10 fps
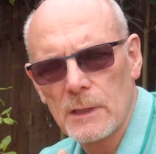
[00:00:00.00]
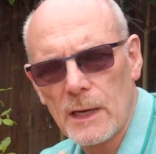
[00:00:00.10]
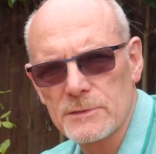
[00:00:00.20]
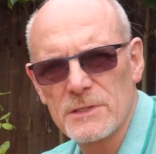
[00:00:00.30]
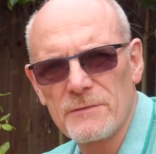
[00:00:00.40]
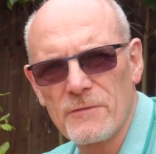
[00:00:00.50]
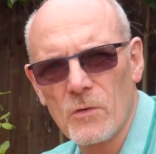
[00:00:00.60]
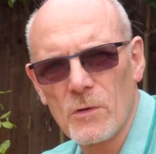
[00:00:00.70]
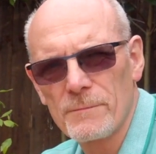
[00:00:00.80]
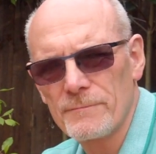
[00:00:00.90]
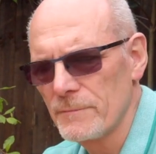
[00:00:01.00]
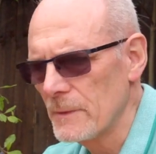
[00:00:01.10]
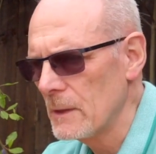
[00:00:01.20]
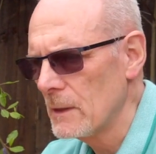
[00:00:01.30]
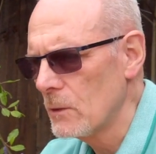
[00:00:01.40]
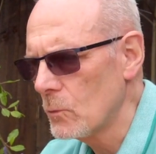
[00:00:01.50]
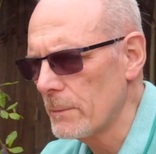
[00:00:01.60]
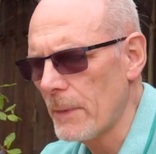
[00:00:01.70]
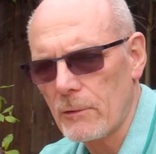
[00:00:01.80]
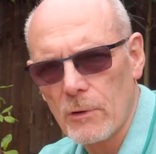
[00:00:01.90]
X-T4
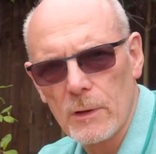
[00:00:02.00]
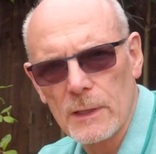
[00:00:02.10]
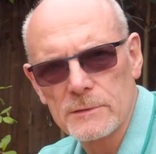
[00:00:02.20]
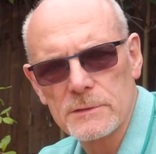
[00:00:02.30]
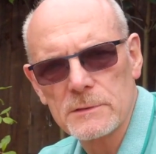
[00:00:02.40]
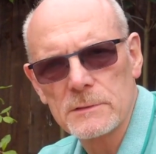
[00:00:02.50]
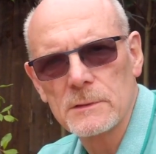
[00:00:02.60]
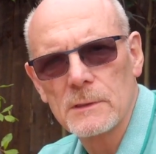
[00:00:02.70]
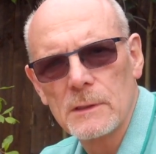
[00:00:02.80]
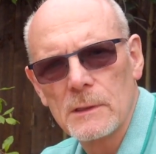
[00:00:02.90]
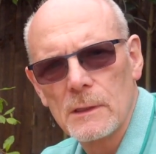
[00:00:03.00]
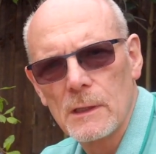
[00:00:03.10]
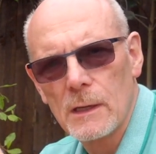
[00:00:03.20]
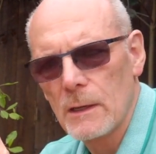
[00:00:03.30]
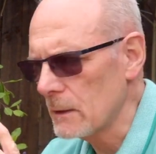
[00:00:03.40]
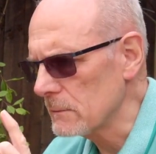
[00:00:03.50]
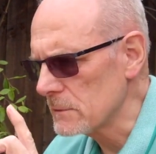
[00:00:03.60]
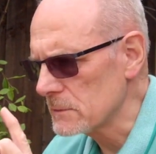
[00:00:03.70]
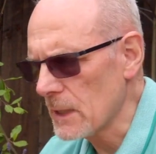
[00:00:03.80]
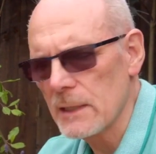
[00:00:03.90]
with a macro lens.
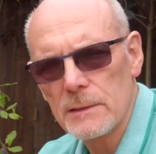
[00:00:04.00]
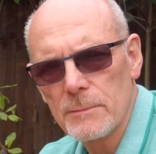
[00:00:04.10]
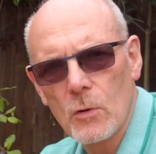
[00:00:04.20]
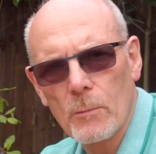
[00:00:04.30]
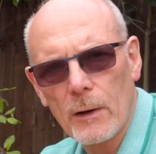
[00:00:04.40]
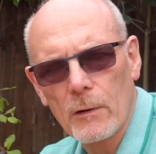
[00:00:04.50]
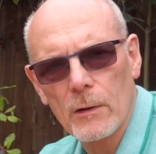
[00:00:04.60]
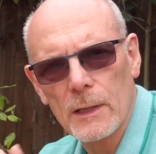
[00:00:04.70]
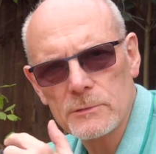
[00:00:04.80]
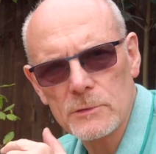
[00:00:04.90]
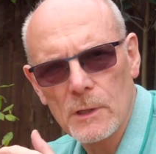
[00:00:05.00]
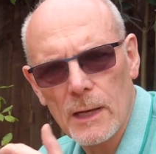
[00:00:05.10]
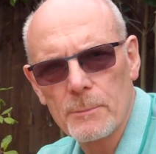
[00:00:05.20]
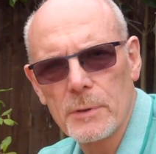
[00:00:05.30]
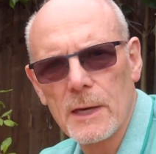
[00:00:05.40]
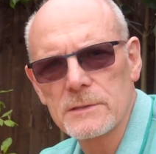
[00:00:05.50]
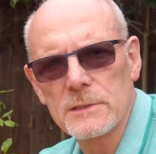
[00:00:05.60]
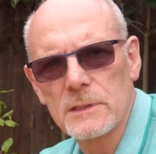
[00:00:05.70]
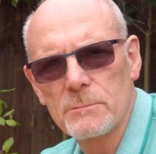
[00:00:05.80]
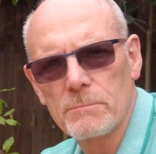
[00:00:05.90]
It's an 80mm macro lens and an
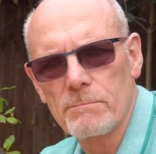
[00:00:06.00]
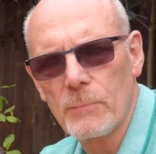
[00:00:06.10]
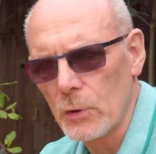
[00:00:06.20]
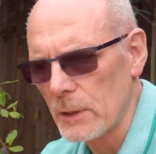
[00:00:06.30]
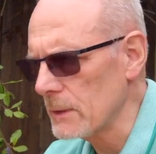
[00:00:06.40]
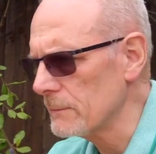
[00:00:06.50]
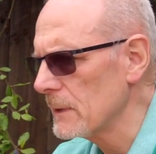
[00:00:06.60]
APS-C body.